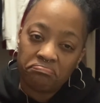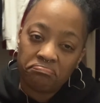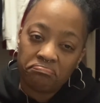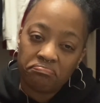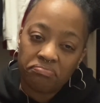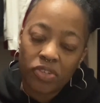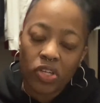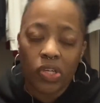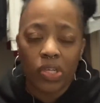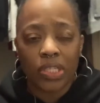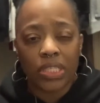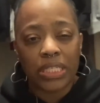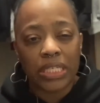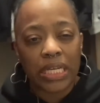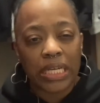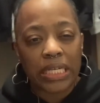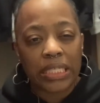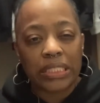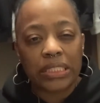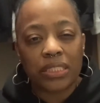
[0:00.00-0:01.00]
early
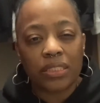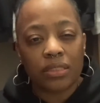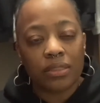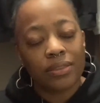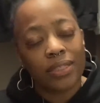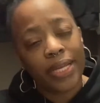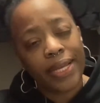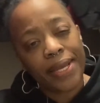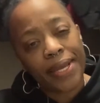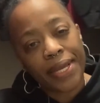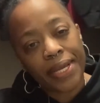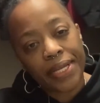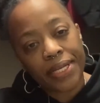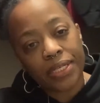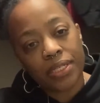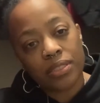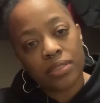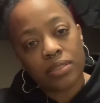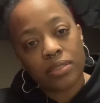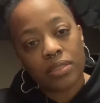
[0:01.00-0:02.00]
90s, late
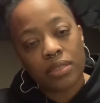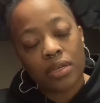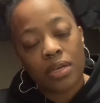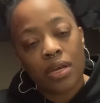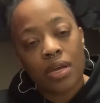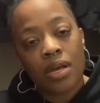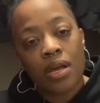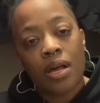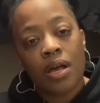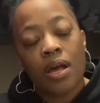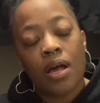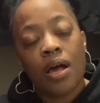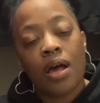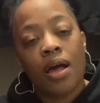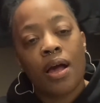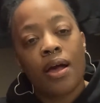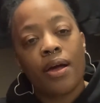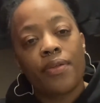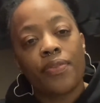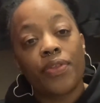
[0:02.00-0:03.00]
80s,
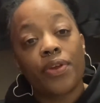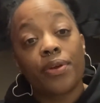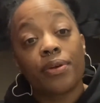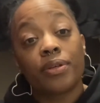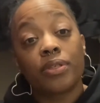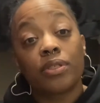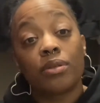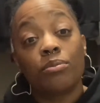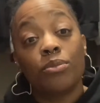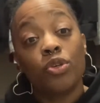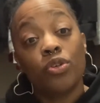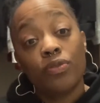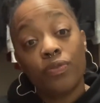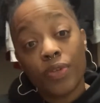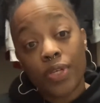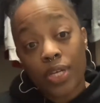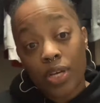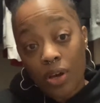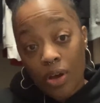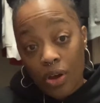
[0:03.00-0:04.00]
there is a movie
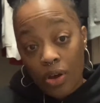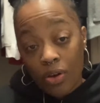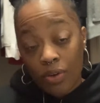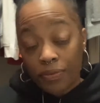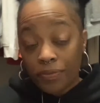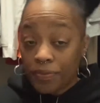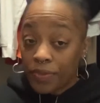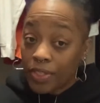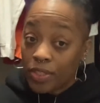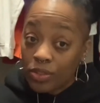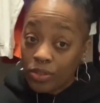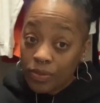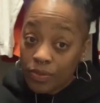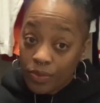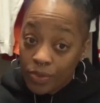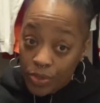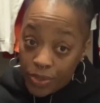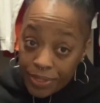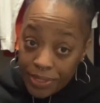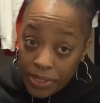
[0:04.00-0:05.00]
called Field of
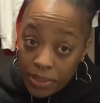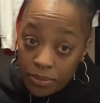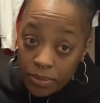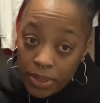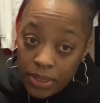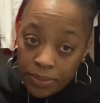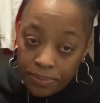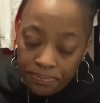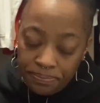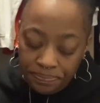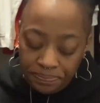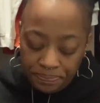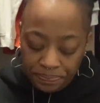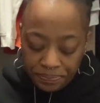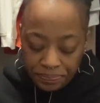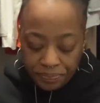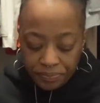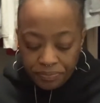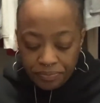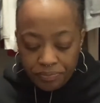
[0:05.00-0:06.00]
Dreams.
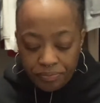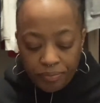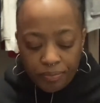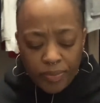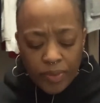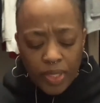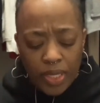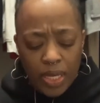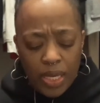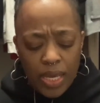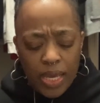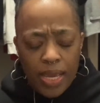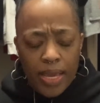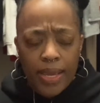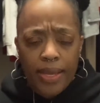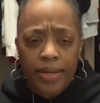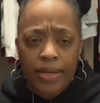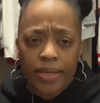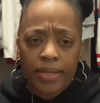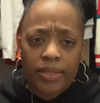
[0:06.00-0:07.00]
And
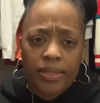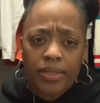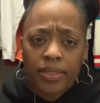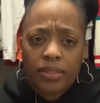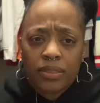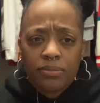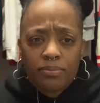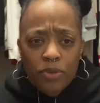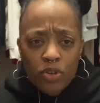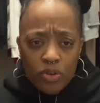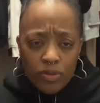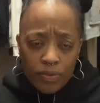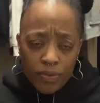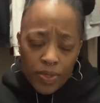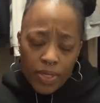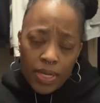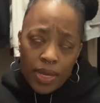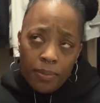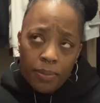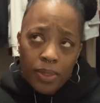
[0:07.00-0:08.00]
in this
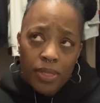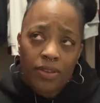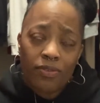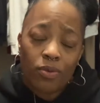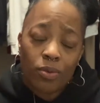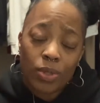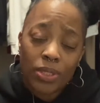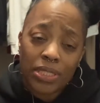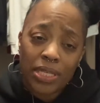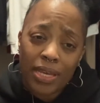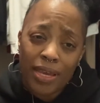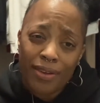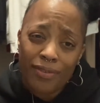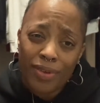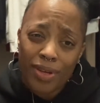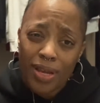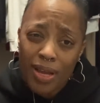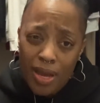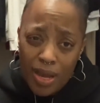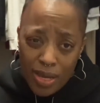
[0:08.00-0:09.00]
movie, I believe it was Kevin
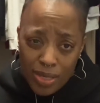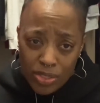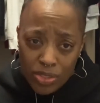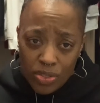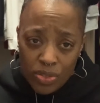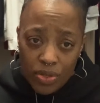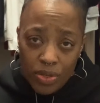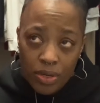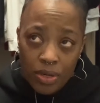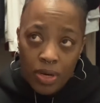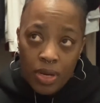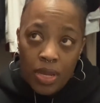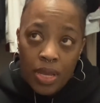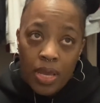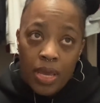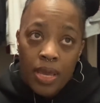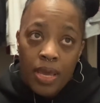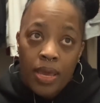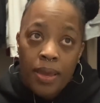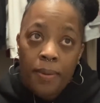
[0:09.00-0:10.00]
Costner,
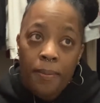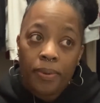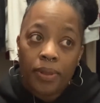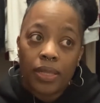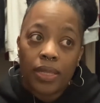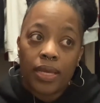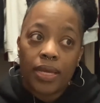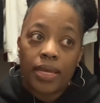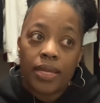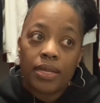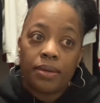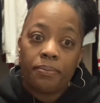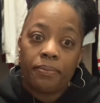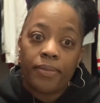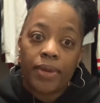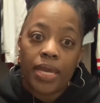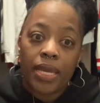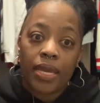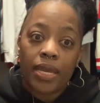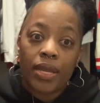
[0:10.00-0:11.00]
played a
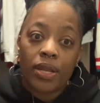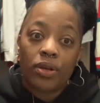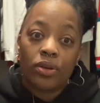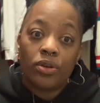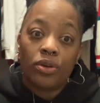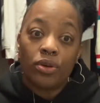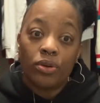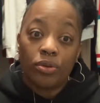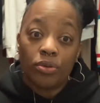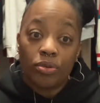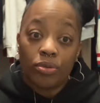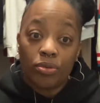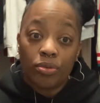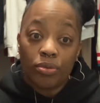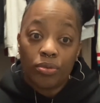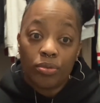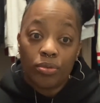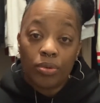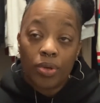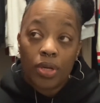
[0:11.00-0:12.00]
man
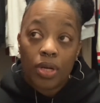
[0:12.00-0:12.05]
who,